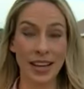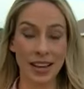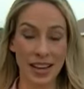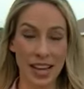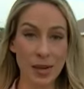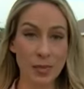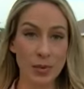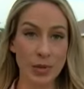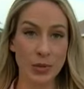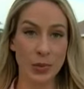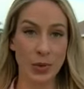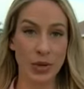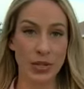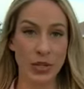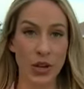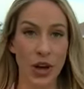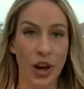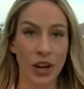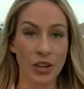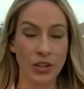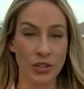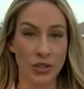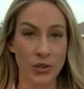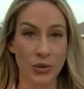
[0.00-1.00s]
Neighbors we
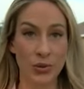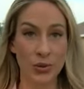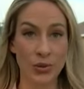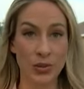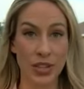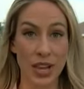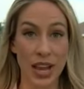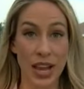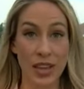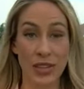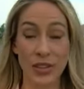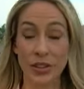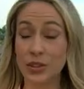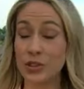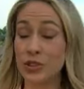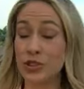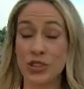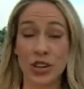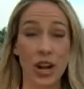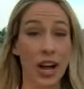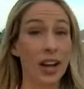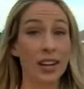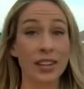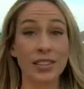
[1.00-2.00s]
talked to say they're
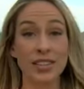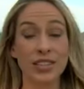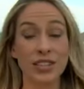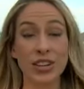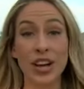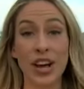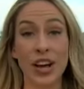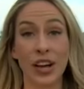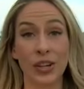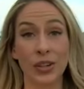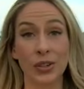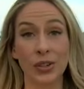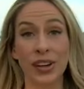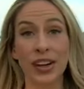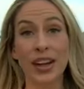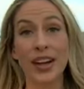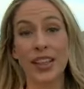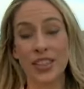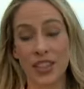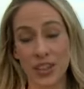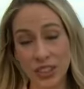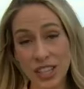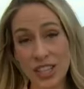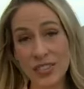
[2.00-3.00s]
shocked to know
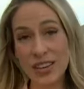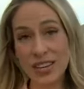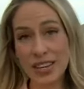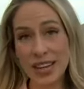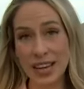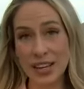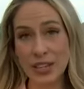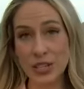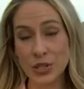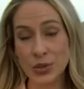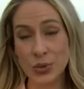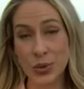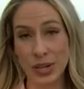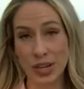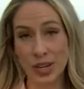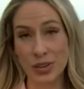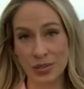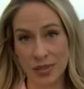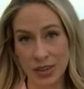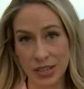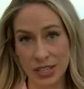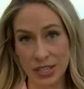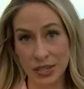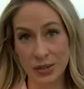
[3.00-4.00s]
they're living next to a
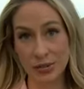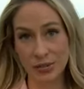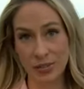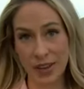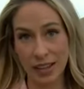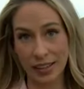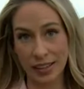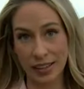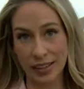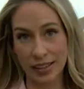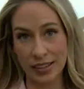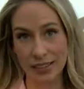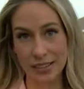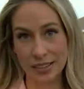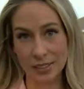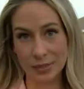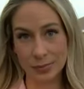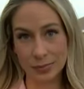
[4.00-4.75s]
convicted felon.